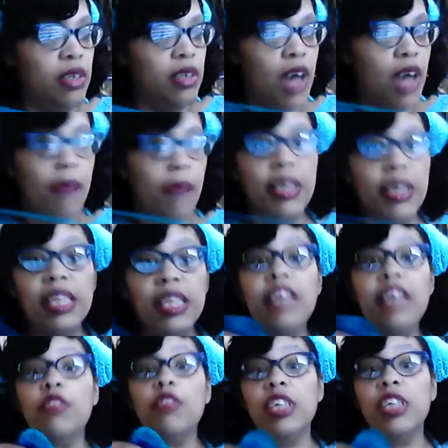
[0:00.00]
I mean,
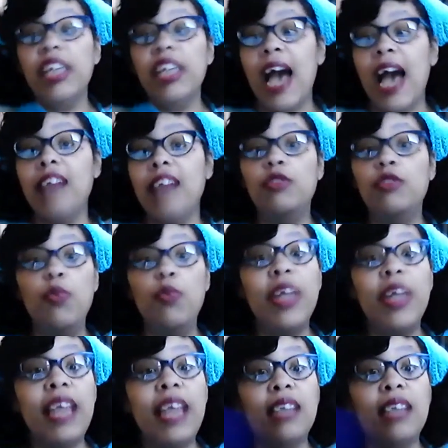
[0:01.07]
literally, I
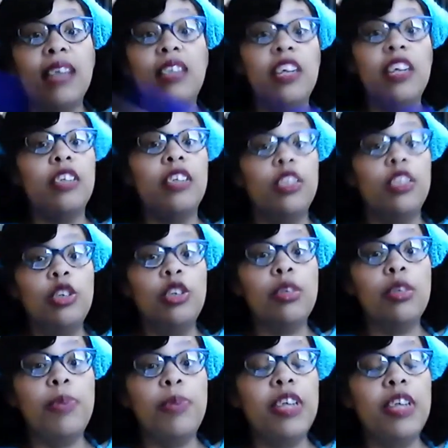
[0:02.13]
went downstairs and took
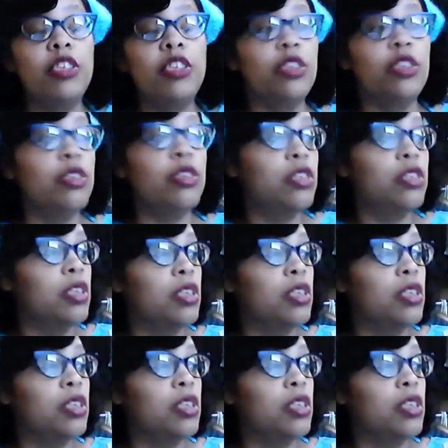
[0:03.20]
the pictures